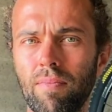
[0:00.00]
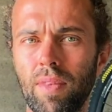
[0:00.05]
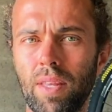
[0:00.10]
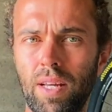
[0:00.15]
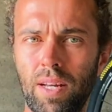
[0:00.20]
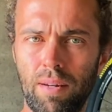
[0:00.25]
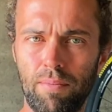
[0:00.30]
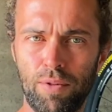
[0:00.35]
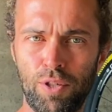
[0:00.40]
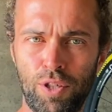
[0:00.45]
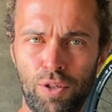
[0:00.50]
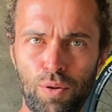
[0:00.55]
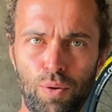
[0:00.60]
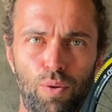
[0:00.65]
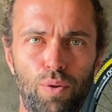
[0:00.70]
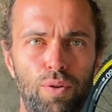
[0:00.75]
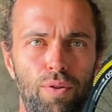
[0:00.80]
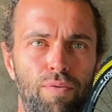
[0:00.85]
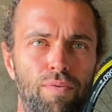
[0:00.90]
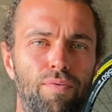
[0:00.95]
And I'm
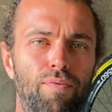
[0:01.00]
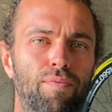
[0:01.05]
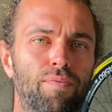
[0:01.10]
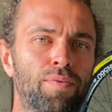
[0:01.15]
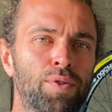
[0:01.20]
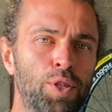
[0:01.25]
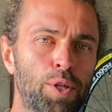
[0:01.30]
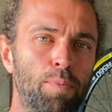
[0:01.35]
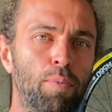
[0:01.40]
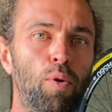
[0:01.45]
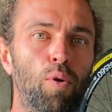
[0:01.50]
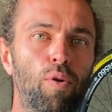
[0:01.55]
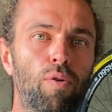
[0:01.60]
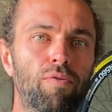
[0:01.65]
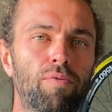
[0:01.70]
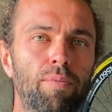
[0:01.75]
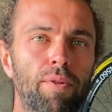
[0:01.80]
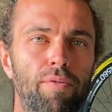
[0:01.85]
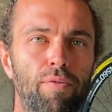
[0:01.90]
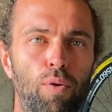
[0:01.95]
sure the support
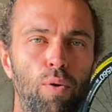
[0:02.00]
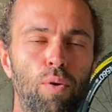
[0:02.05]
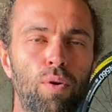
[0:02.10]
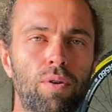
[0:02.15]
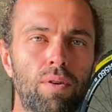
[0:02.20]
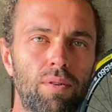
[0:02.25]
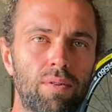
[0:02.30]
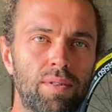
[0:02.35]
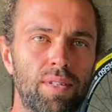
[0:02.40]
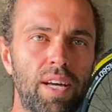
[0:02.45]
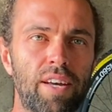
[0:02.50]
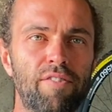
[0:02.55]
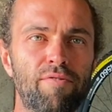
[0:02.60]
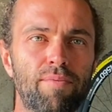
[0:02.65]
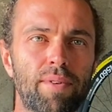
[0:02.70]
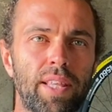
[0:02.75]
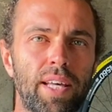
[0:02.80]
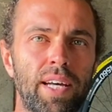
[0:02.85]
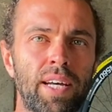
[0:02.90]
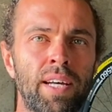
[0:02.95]
from the fork saved me
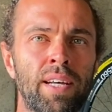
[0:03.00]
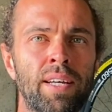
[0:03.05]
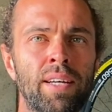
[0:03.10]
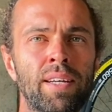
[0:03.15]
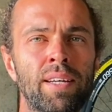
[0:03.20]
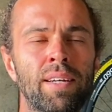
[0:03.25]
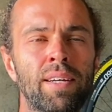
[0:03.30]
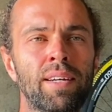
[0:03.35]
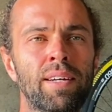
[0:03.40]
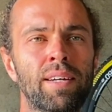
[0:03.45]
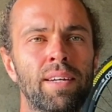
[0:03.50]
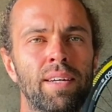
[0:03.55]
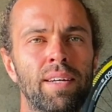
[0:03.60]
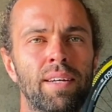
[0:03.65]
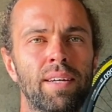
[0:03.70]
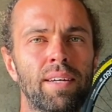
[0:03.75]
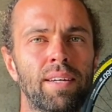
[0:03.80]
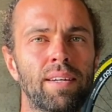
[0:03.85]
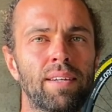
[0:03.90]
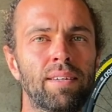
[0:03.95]
there.
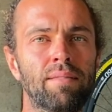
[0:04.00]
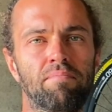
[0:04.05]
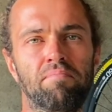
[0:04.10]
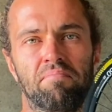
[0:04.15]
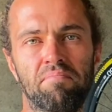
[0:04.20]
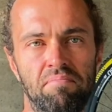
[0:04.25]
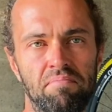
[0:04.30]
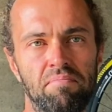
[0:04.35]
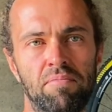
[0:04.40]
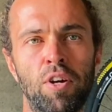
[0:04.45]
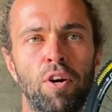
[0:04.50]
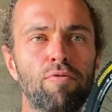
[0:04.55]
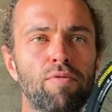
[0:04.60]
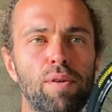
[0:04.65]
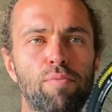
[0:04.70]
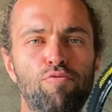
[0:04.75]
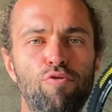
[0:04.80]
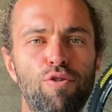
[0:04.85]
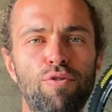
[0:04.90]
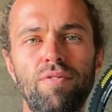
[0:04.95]
Can't really
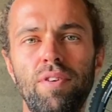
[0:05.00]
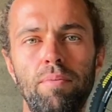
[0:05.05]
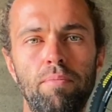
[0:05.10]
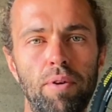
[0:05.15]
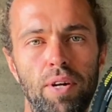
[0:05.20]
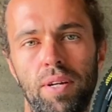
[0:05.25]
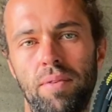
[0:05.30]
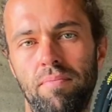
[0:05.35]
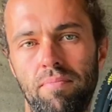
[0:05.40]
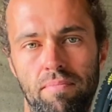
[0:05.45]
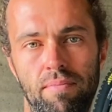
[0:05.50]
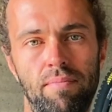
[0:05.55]
prove it, but